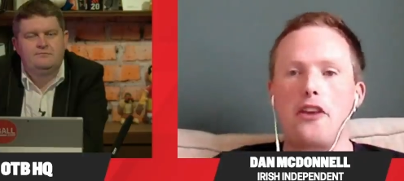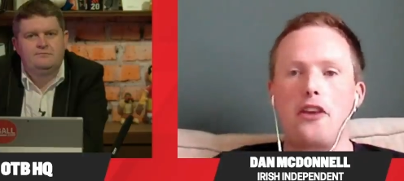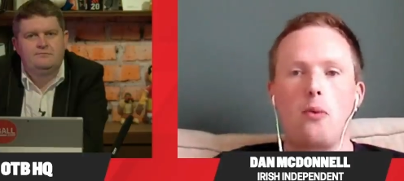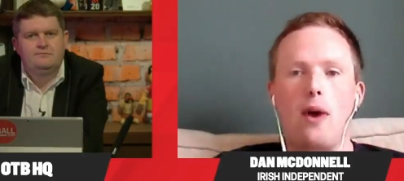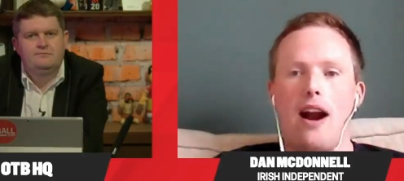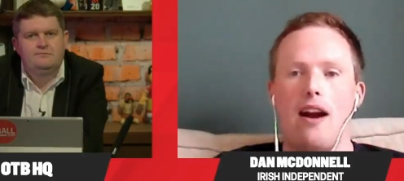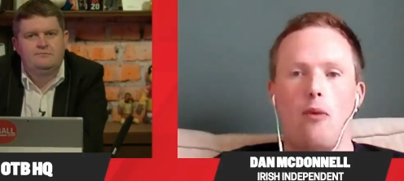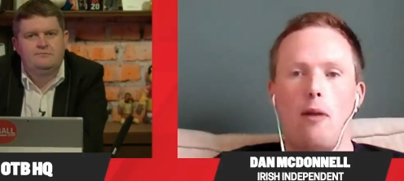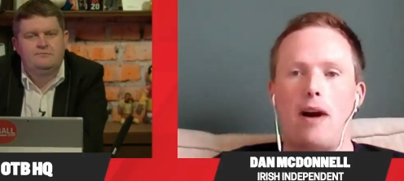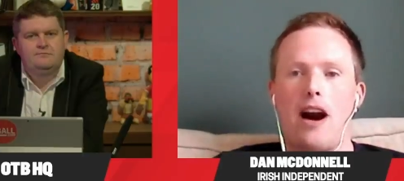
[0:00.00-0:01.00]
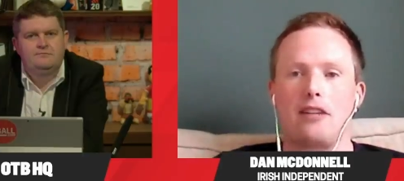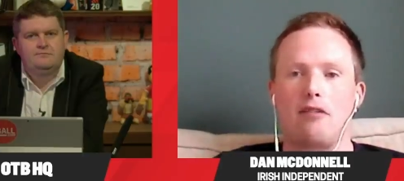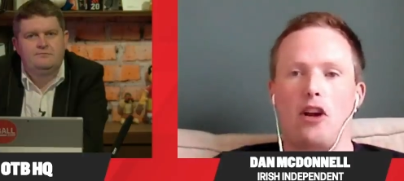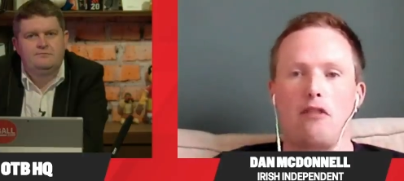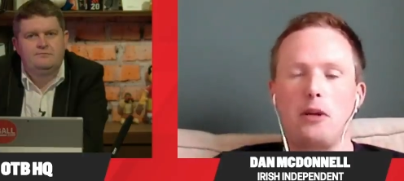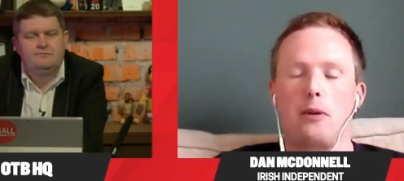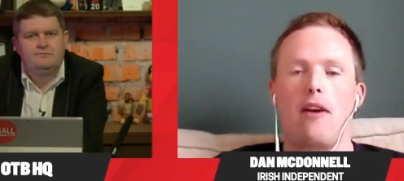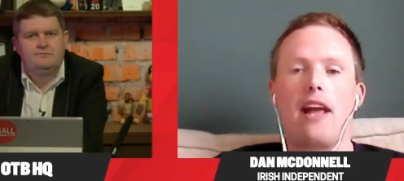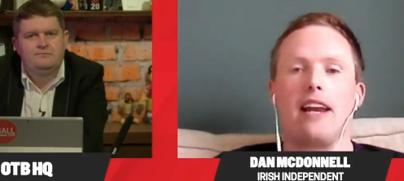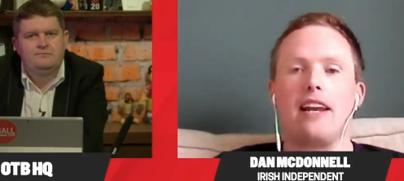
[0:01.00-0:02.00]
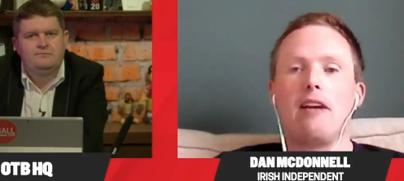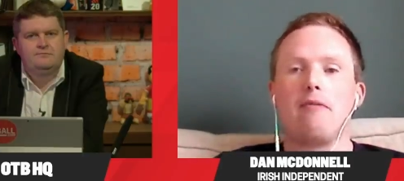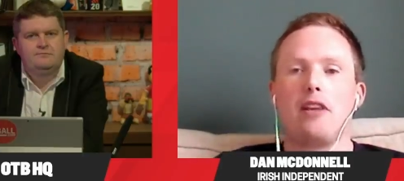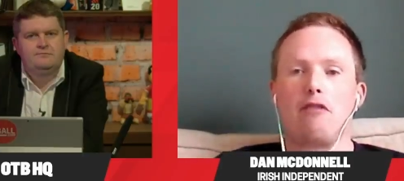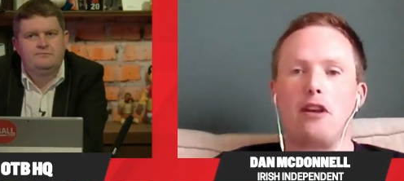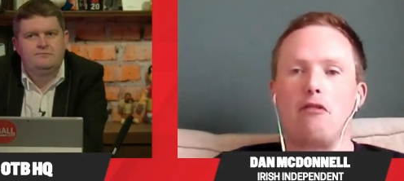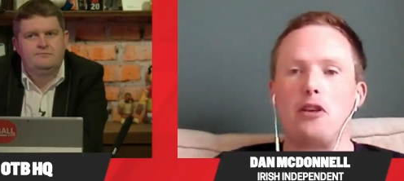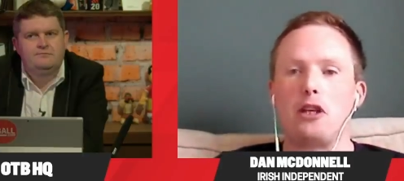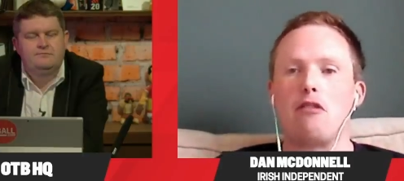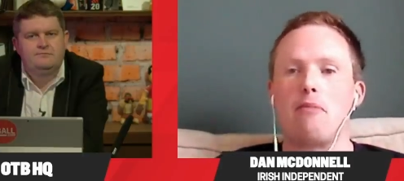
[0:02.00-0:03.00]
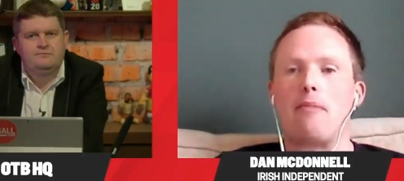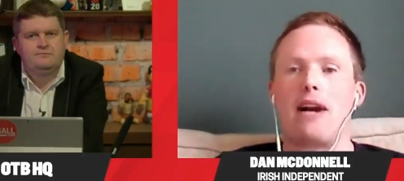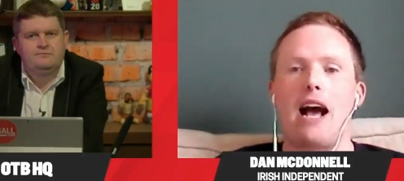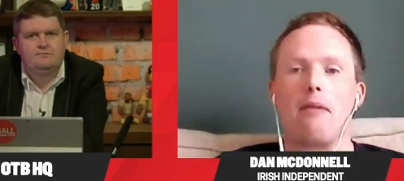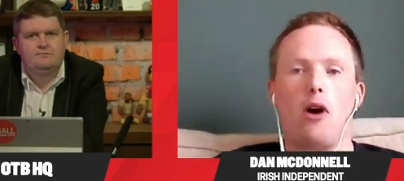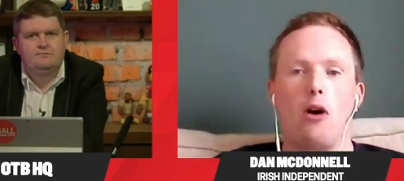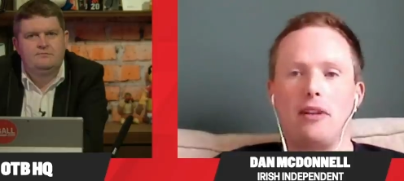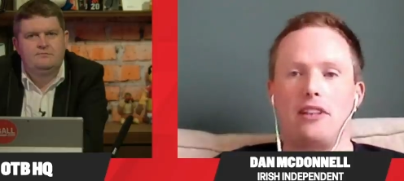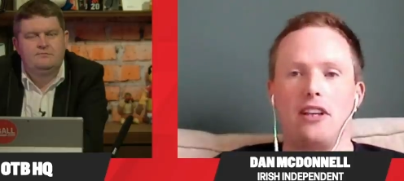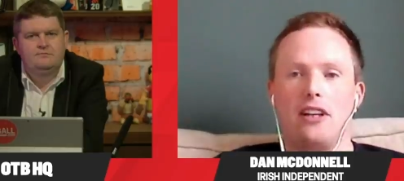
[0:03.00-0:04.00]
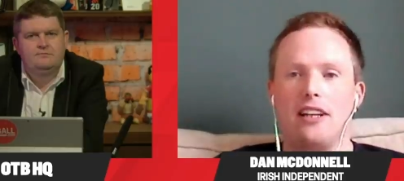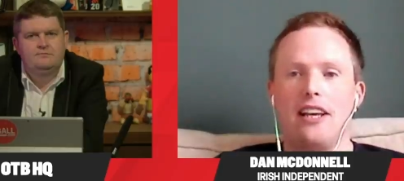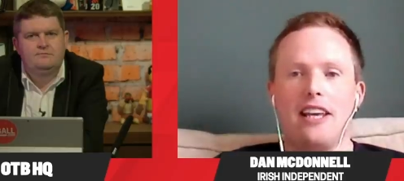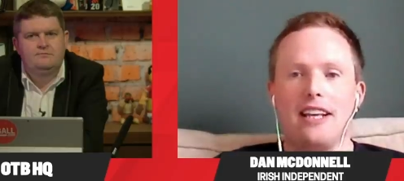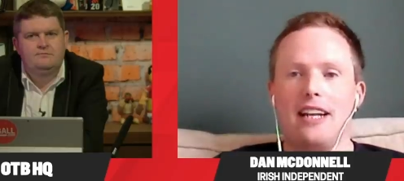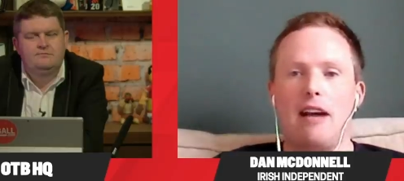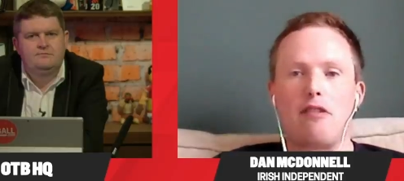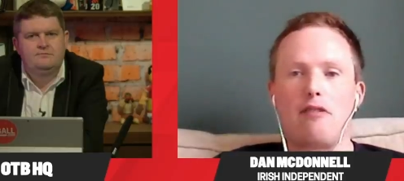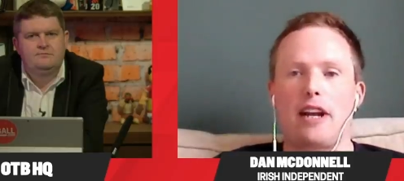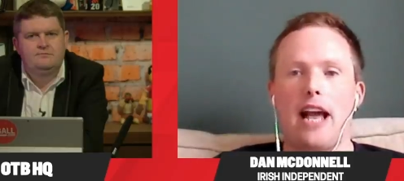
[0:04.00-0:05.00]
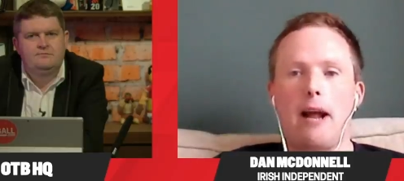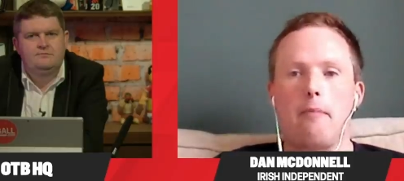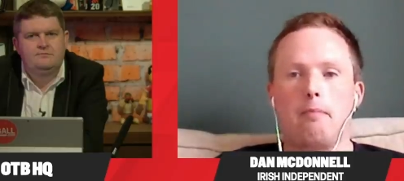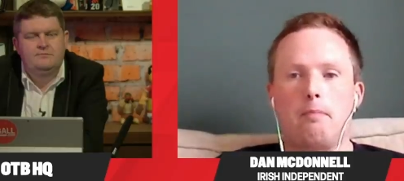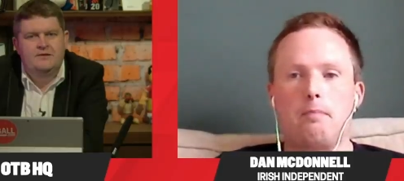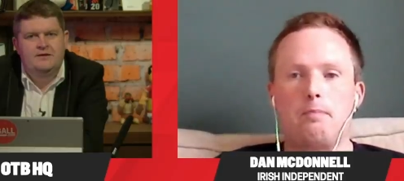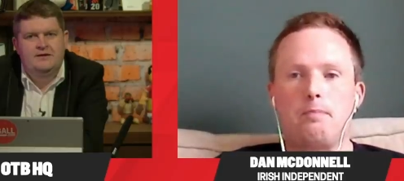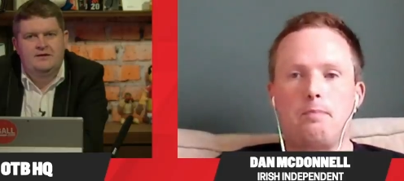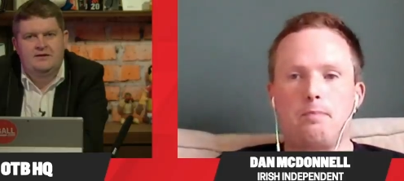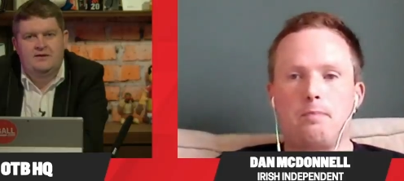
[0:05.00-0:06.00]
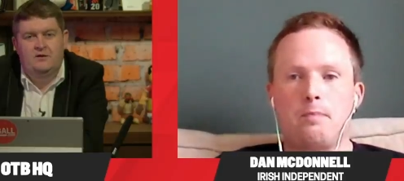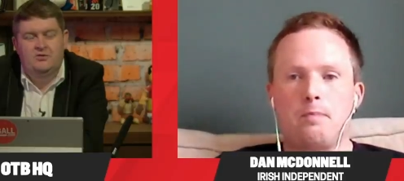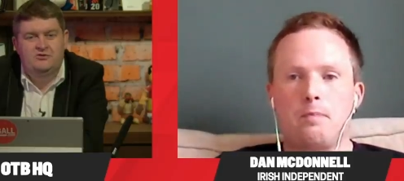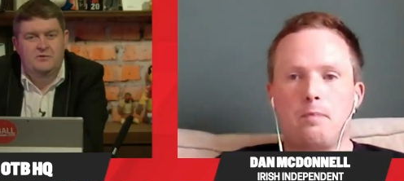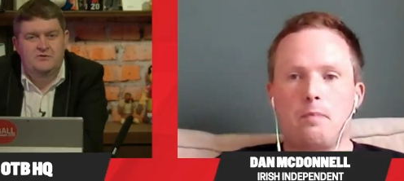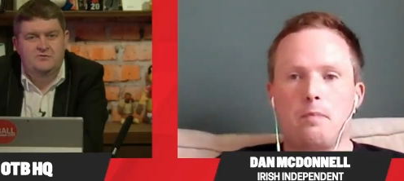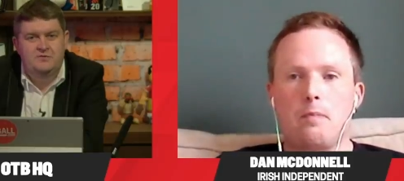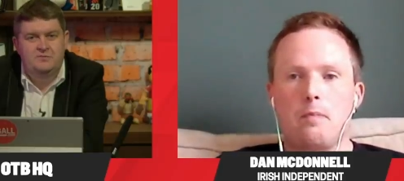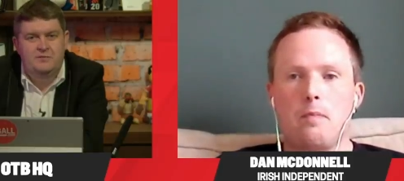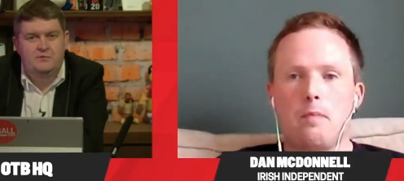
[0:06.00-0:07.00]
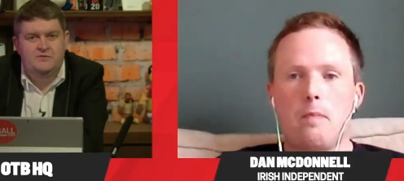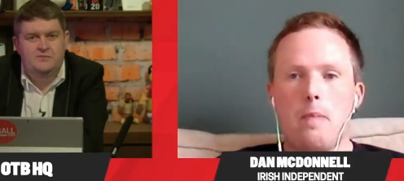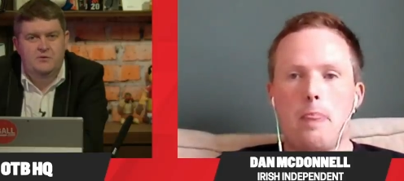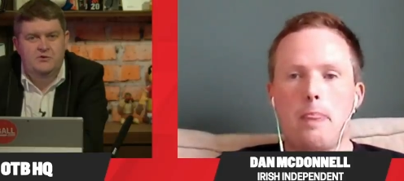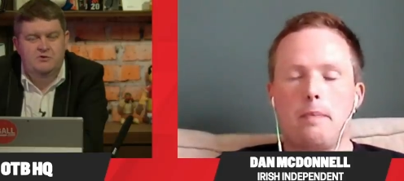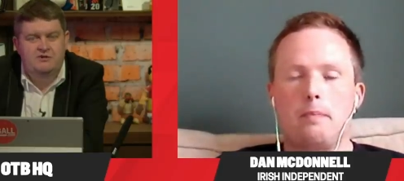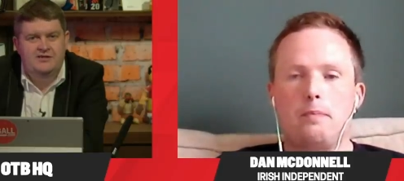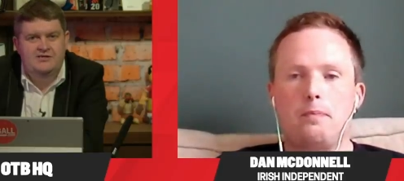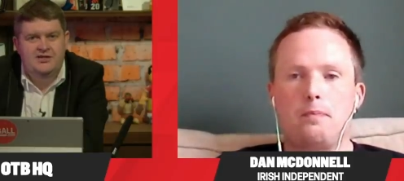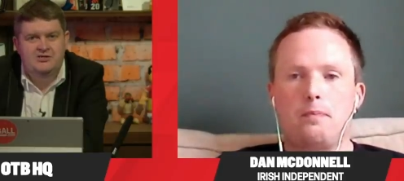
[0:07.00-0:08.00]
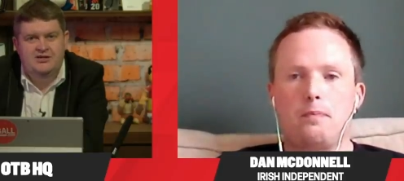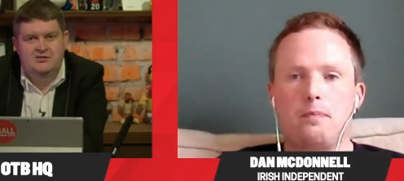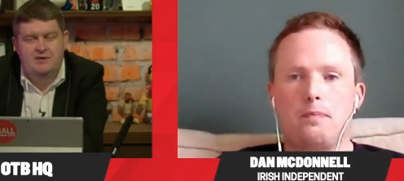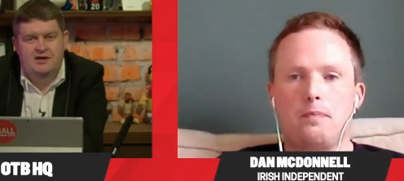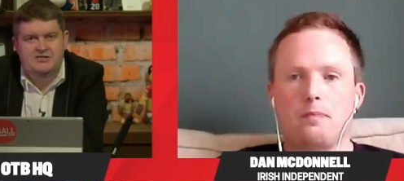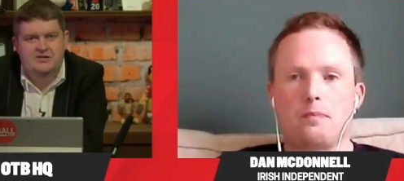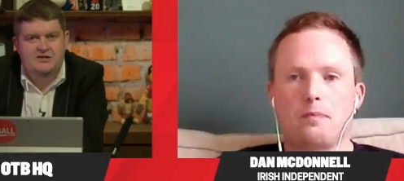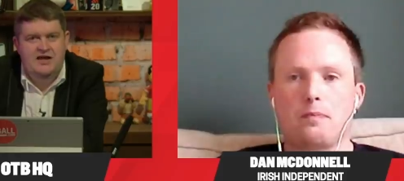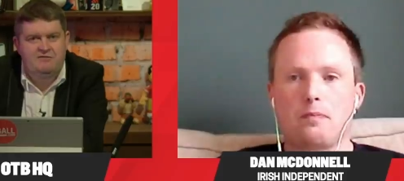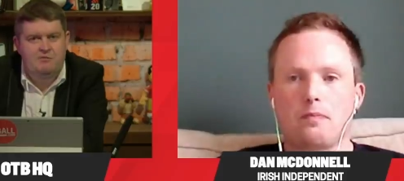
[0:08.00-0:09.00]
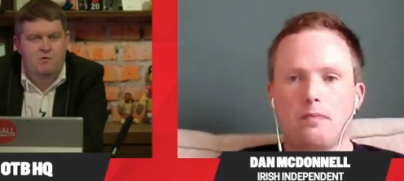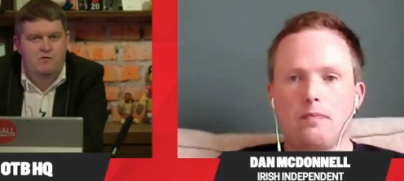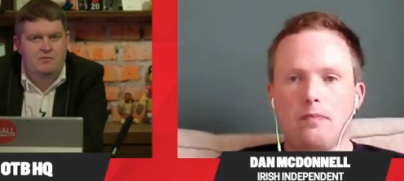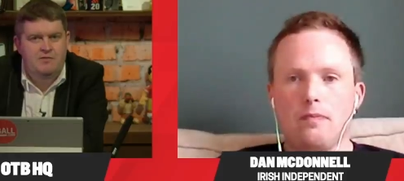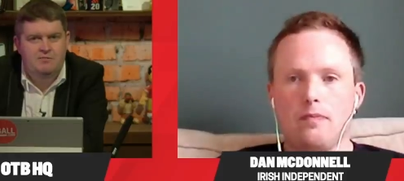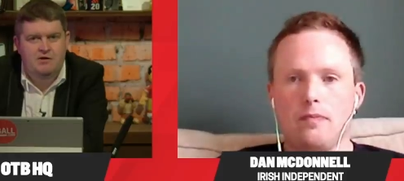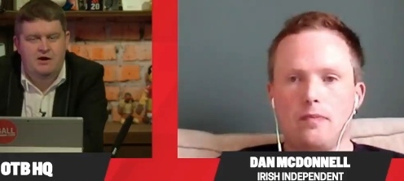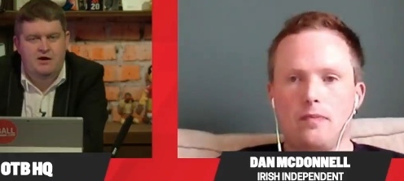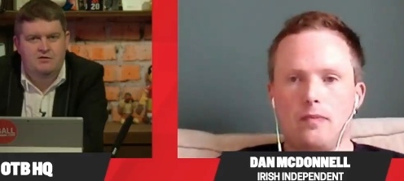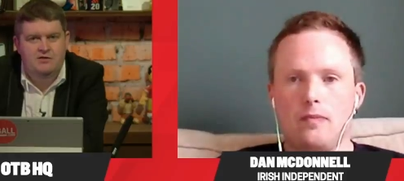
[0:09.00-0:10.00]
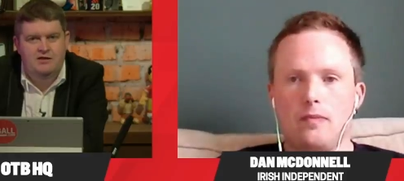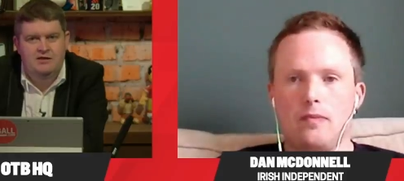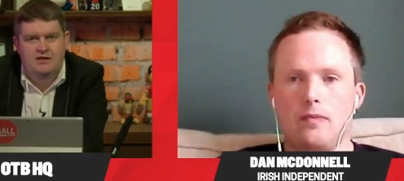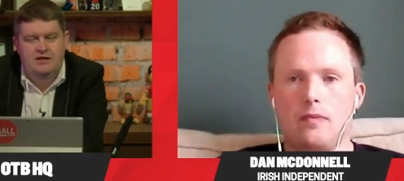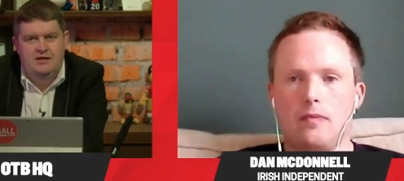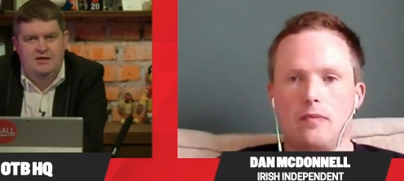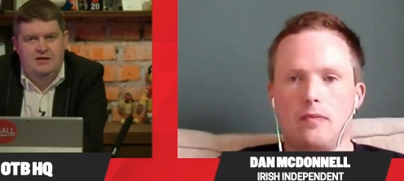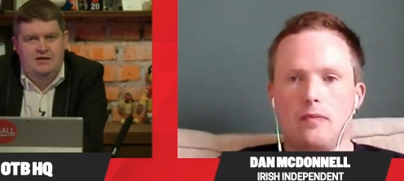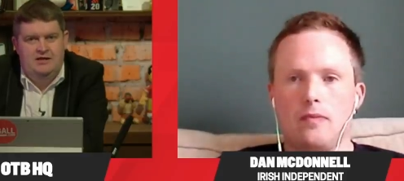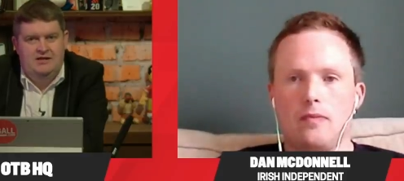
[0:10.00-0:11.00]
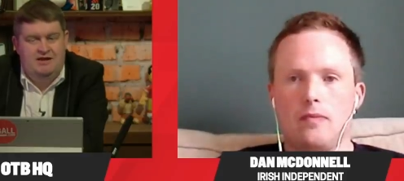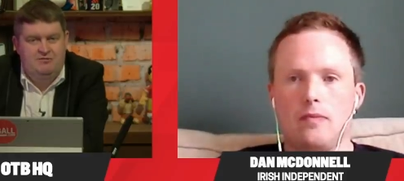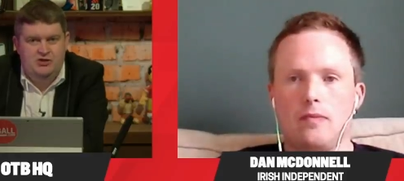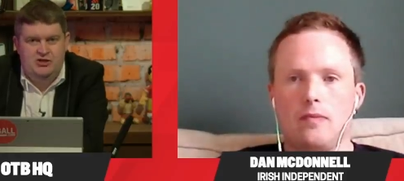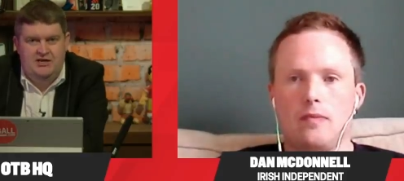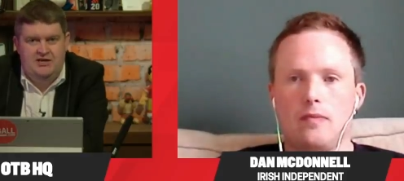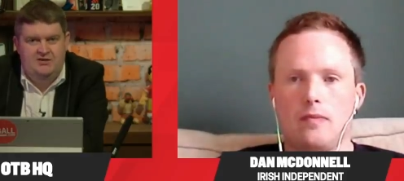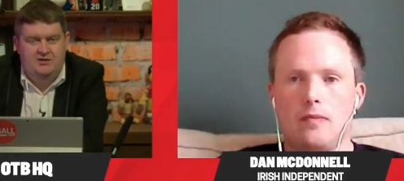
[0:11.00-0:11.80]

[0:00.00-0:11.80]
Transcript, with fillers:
Speaker 1: you were and what part of life you were in if you if you can remember that moment, you'll you'll never forget it.
Speaker 2: Like all the tributes from the people we've spoken to already today, Jason McAteer, Kevin Moran, and Mick McCarthy, Kevin Sheedy,